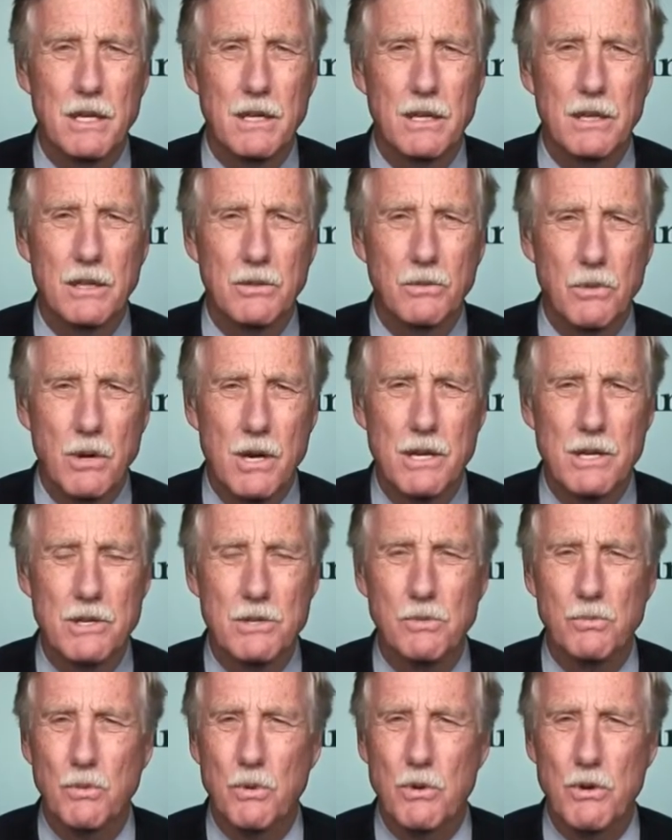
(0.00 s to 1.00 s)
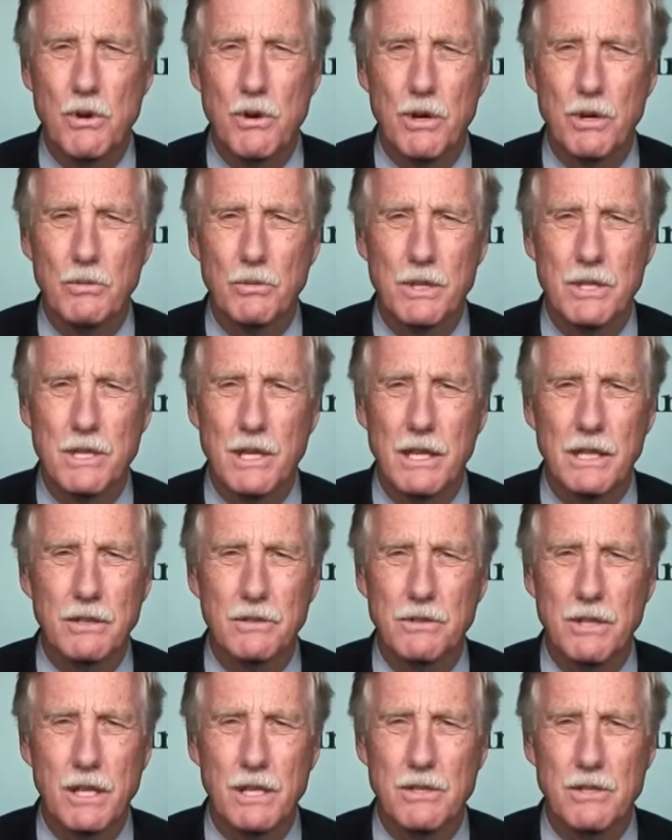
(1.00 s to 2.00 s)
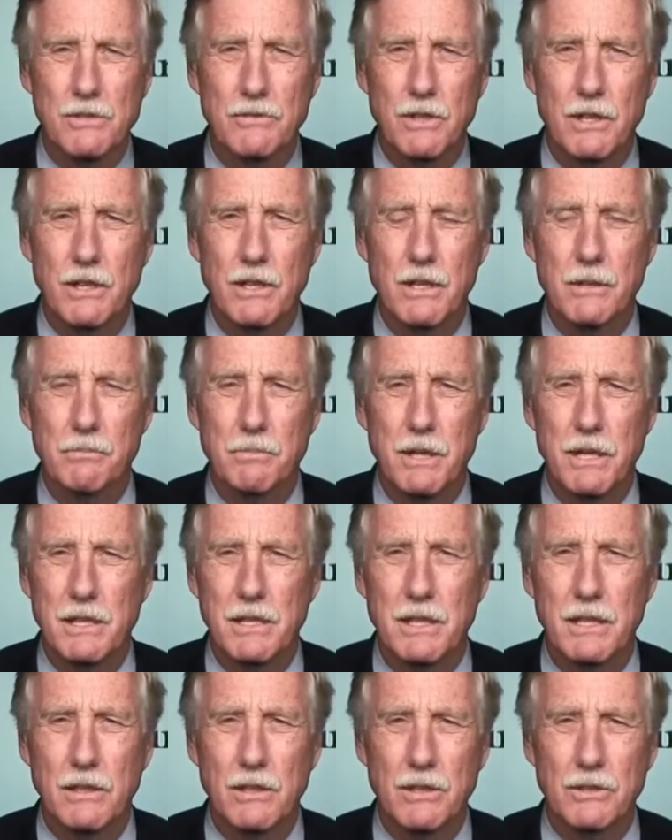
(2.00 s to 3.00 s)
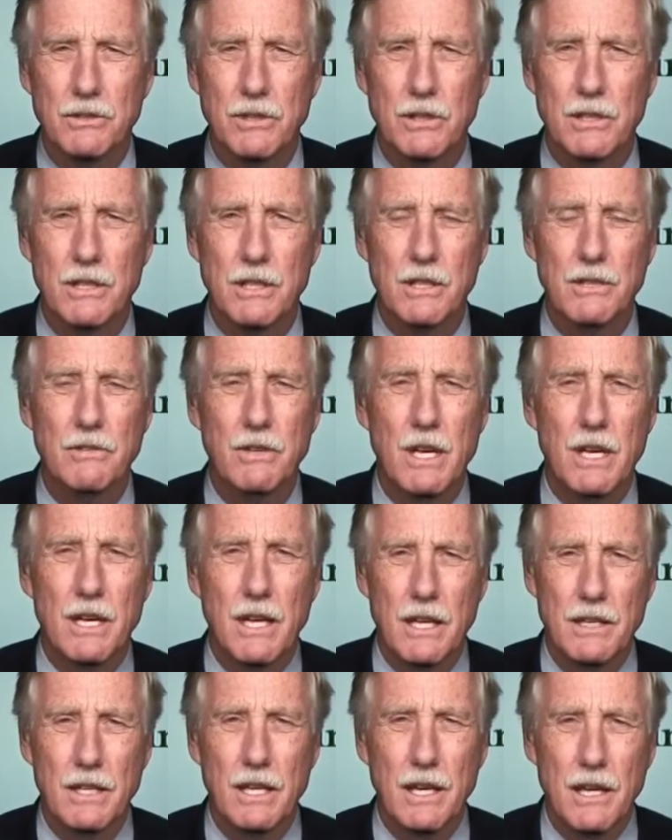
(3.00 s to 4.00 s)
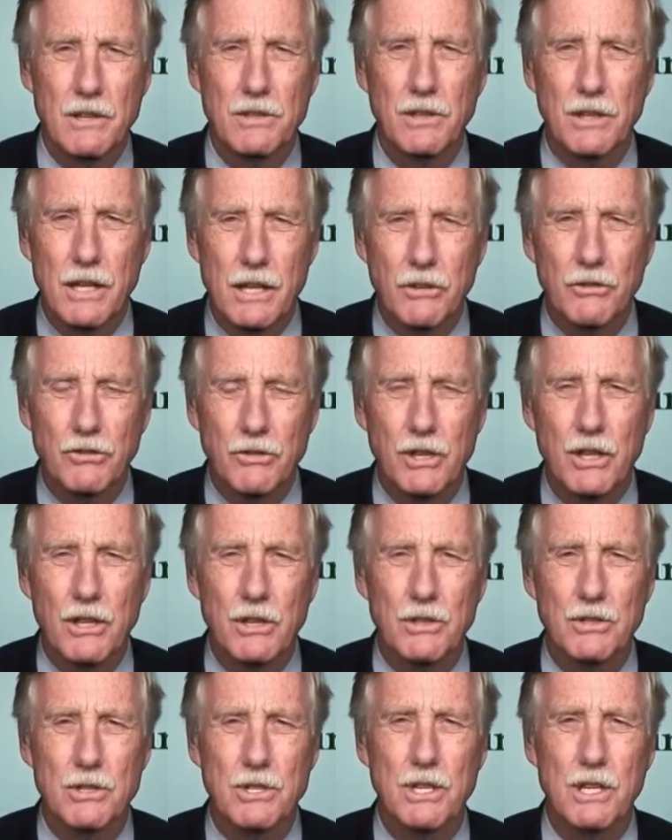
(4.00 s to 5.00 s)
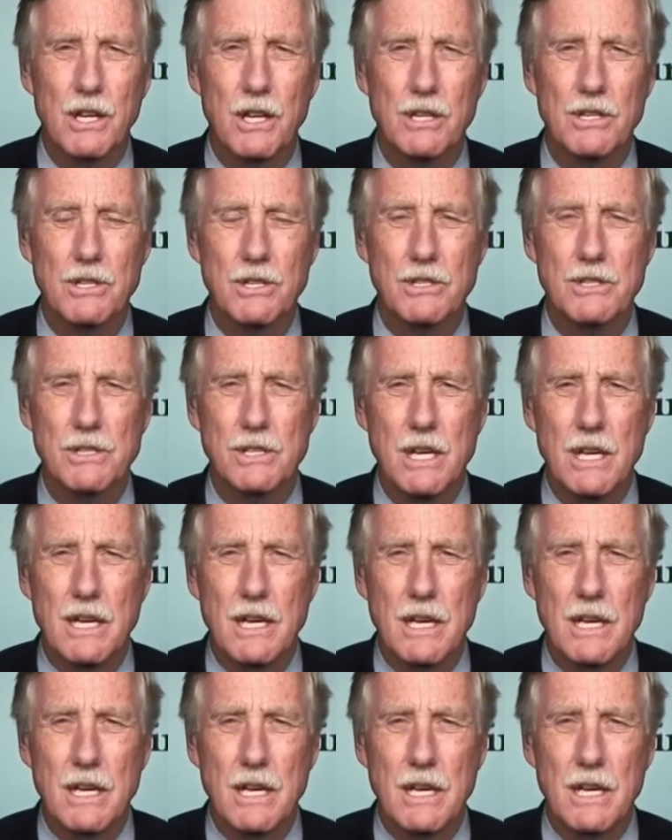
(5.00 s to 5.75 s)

Uh, one is war, which I don't think is a very appealing alternative, mm -hmm. and the other is negotiations.